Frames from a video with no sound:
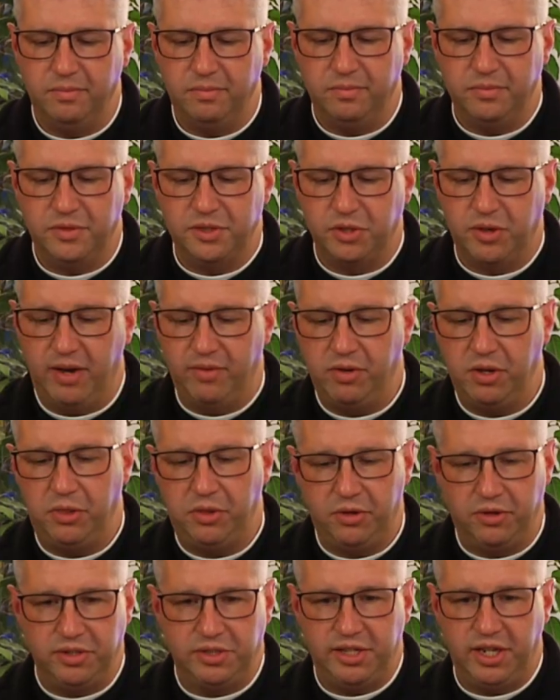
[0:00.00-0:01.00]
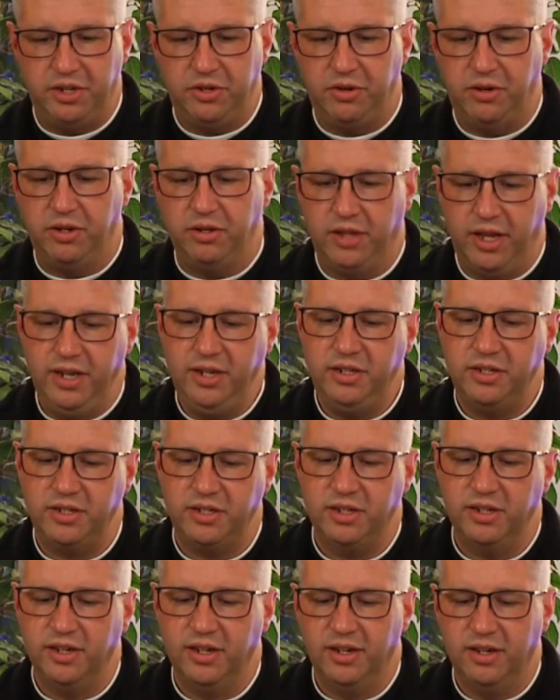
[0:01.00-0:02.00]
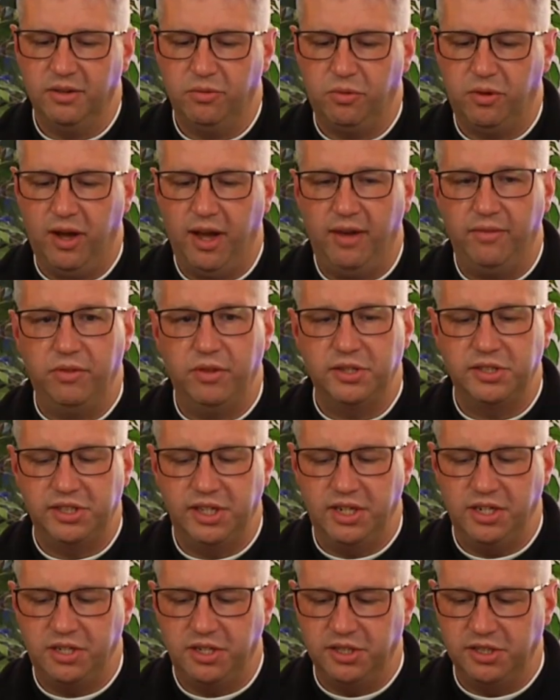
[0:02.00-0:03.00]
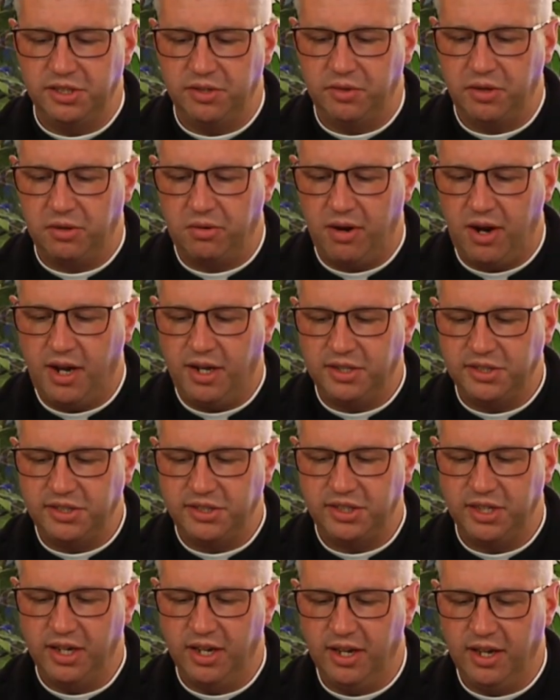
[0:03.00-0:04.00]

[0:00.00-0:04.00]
So every Thursday during Lent, we'll have the Stations of the Cross,